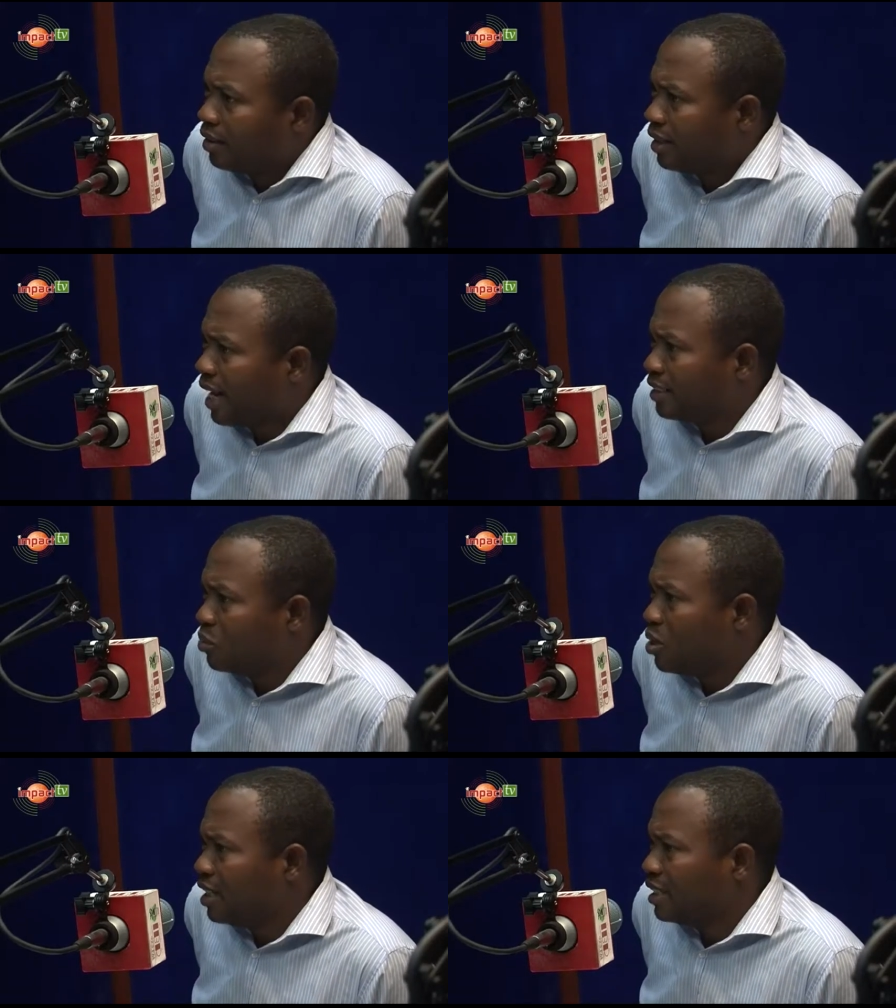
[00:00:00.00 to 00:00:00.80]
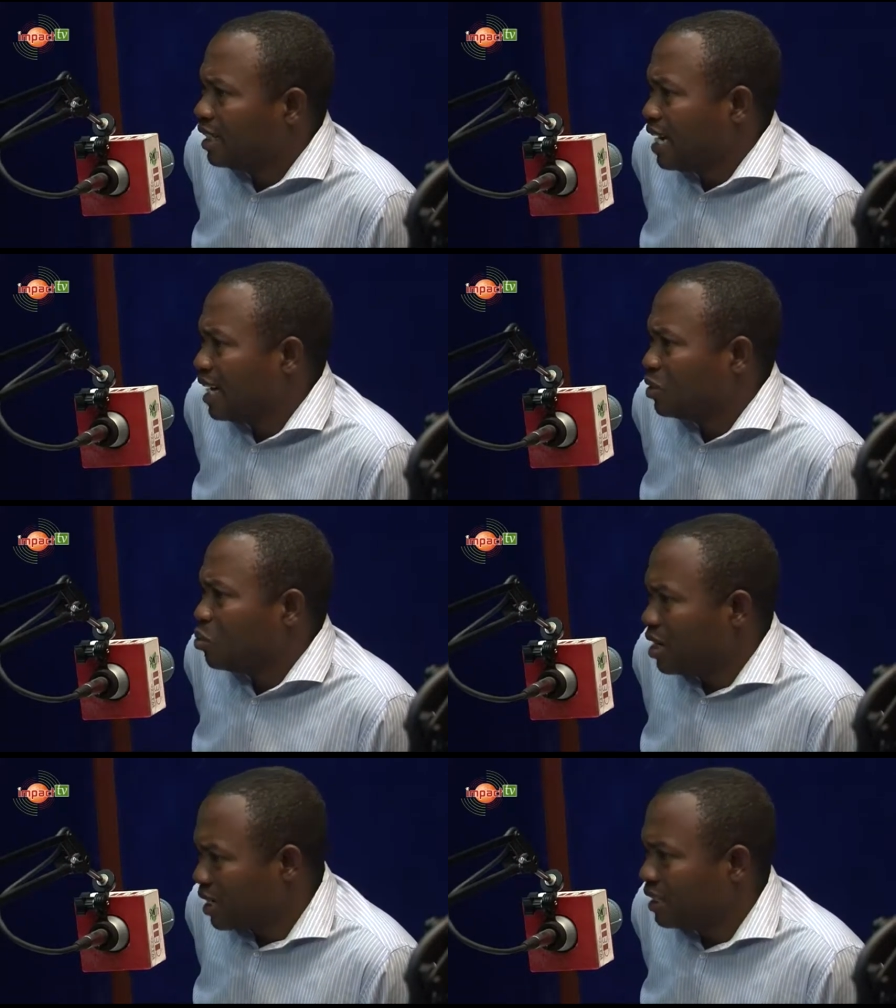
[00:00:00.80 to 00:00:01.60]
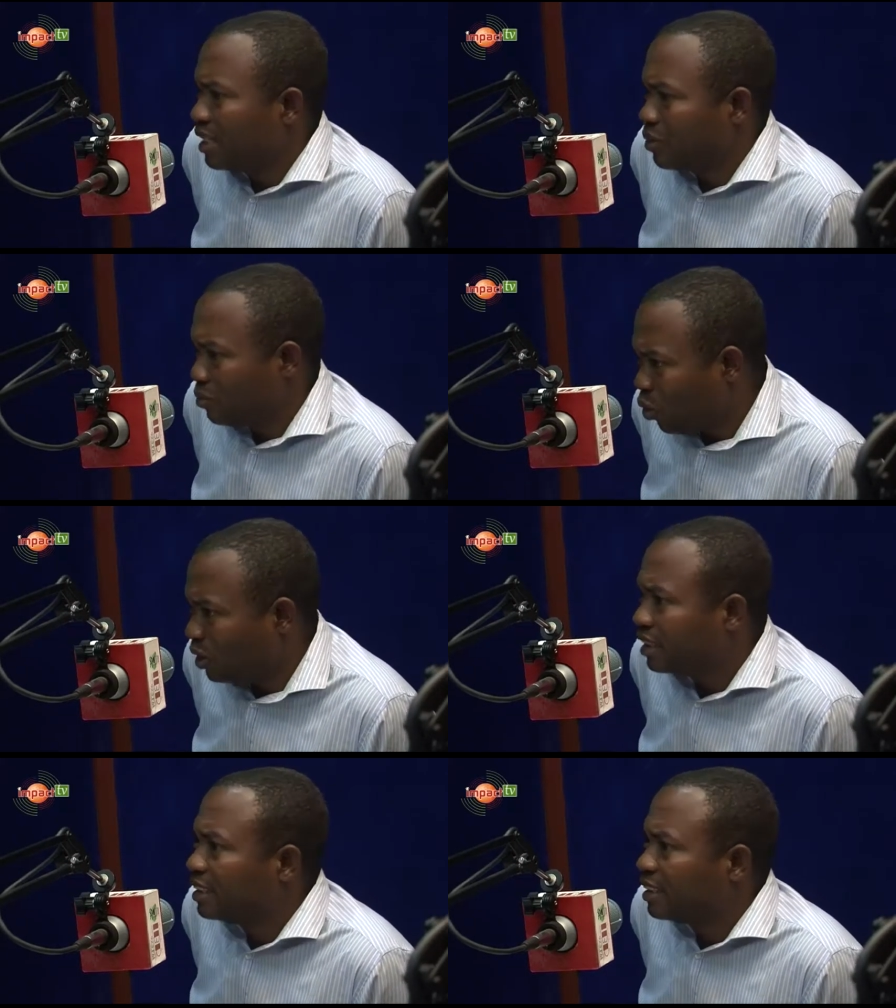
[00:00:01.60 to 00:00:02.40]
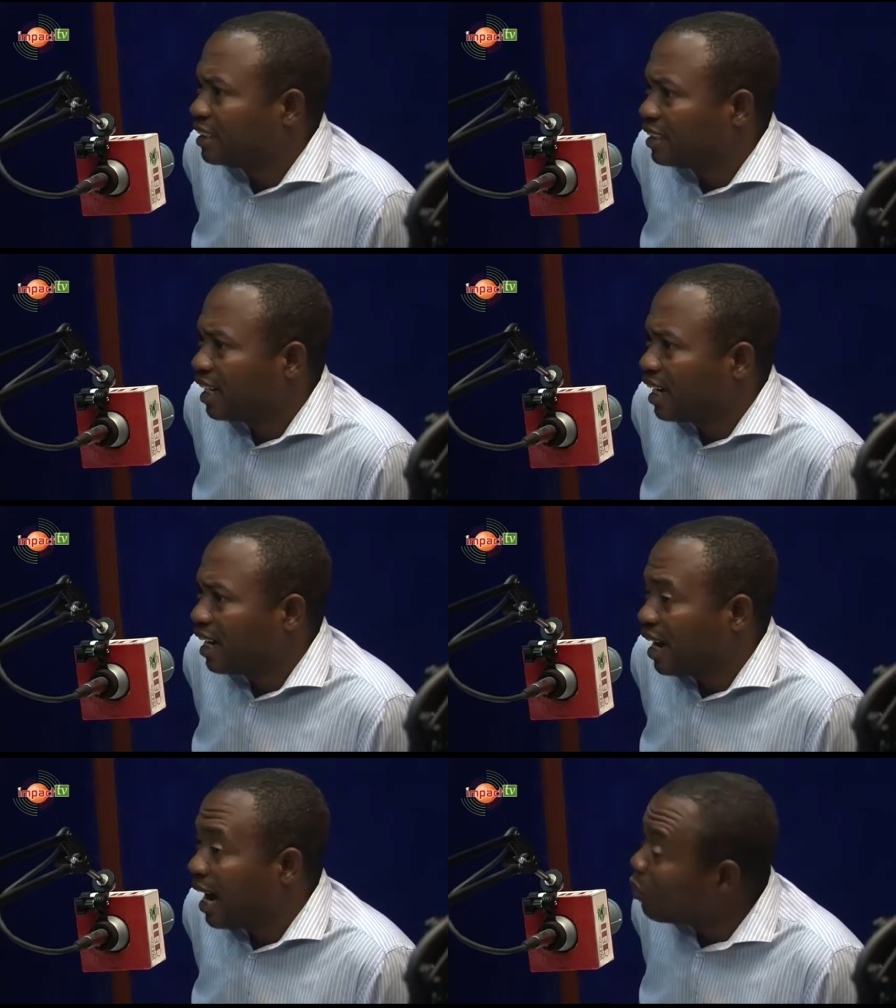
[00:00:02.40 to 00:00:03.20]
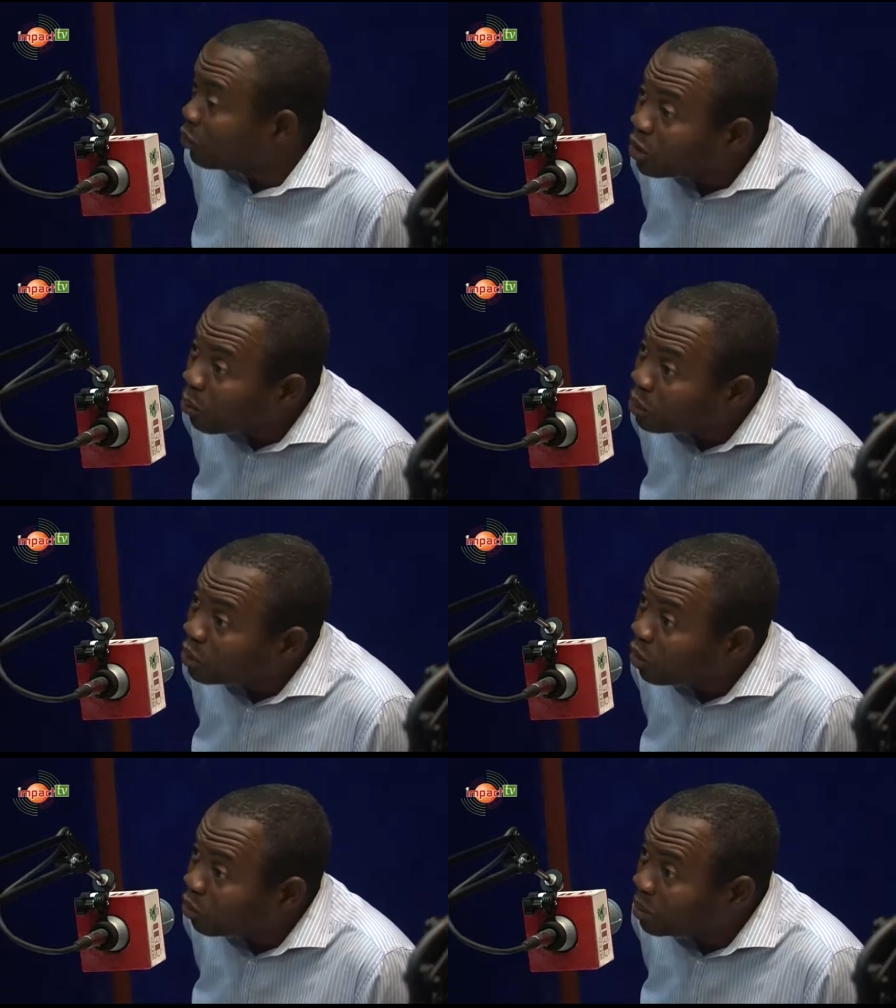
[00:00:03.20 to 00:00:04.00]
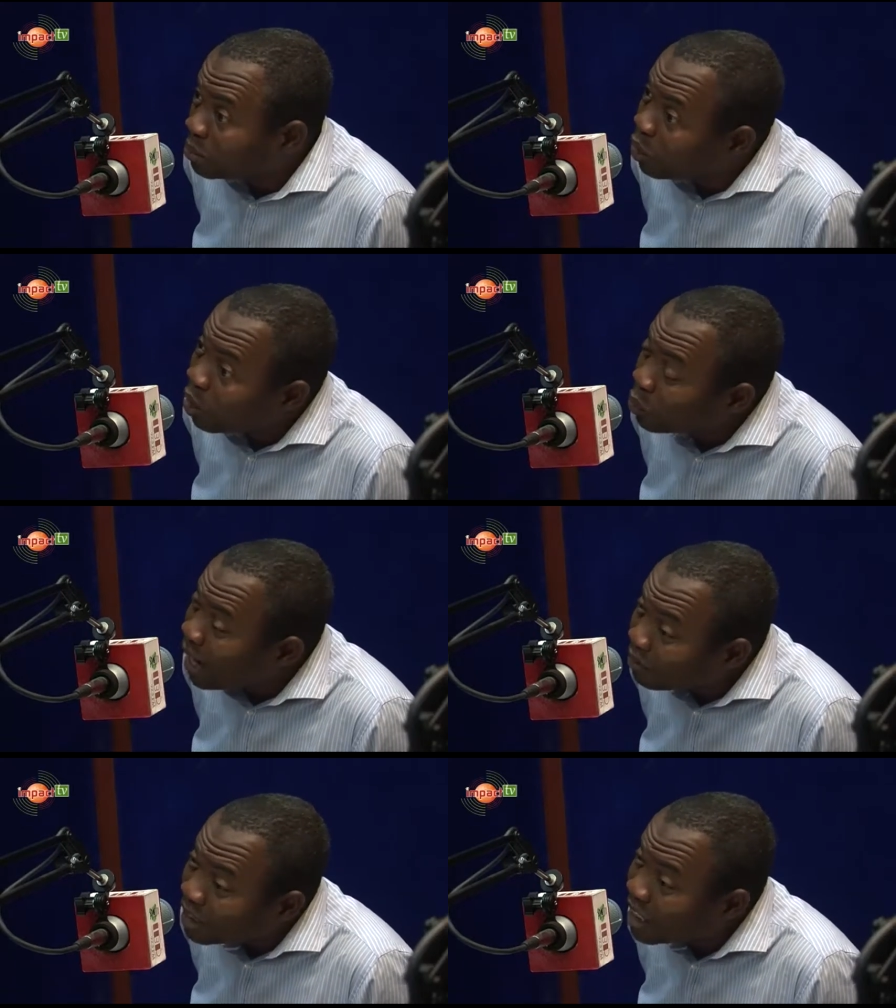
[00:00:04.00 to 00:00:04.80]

That's the way they want it. And we're supposed not to be, because we have the